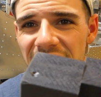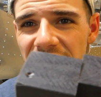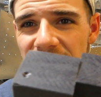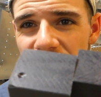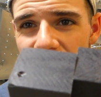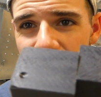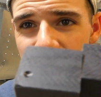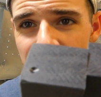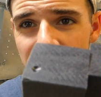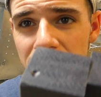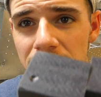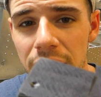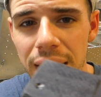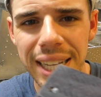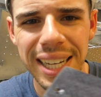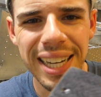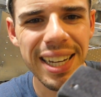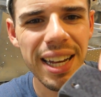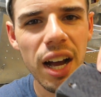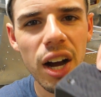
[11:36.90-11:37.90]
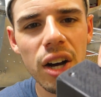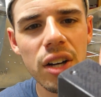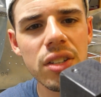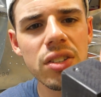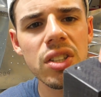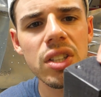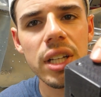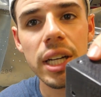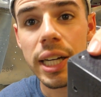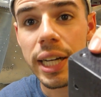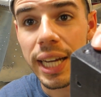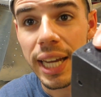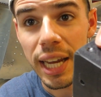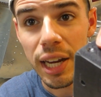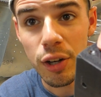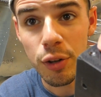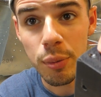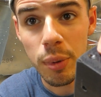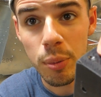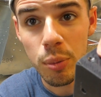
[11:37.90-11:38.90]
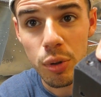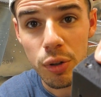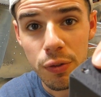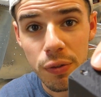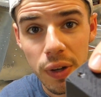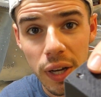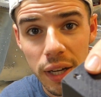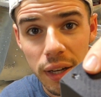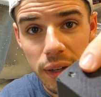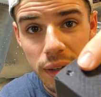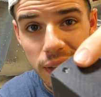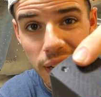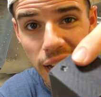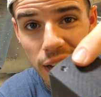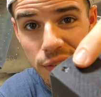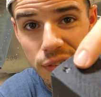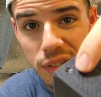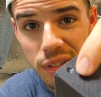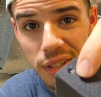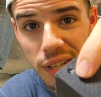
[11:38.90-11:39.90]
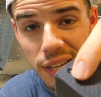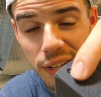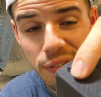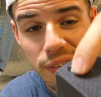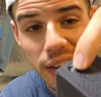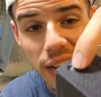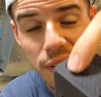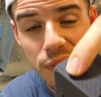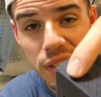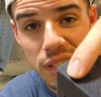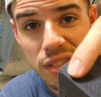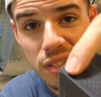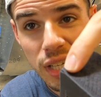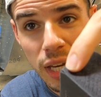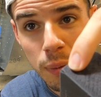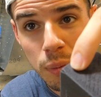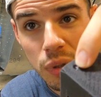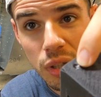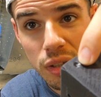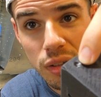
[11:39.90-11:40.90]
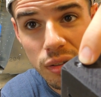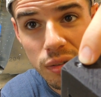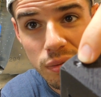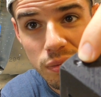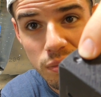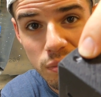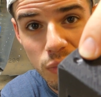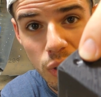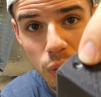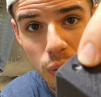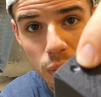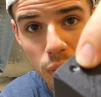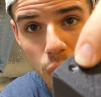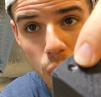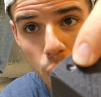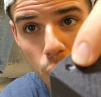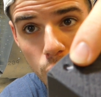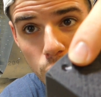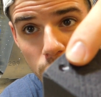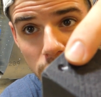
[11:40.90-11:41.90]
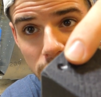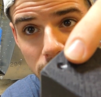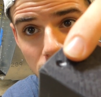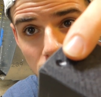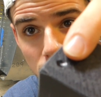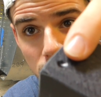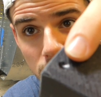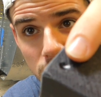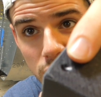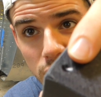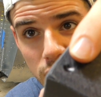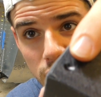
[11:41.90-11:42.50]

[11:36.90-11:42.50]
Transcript: And I think, honestly, I can't remember if I have it, if I have the same little hole right here, this